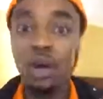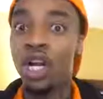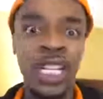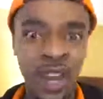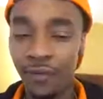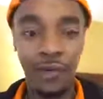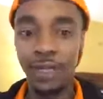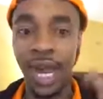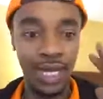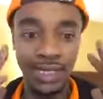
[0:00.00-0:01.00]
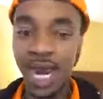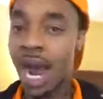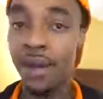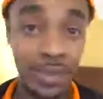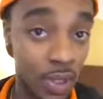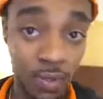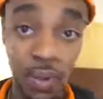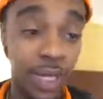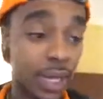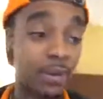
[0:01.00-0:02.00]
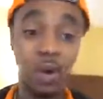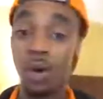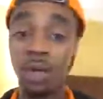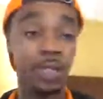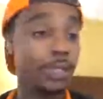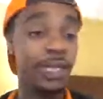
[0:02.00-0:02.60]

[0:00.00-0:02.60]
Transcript: on a different like time zone, bro. Like I'm on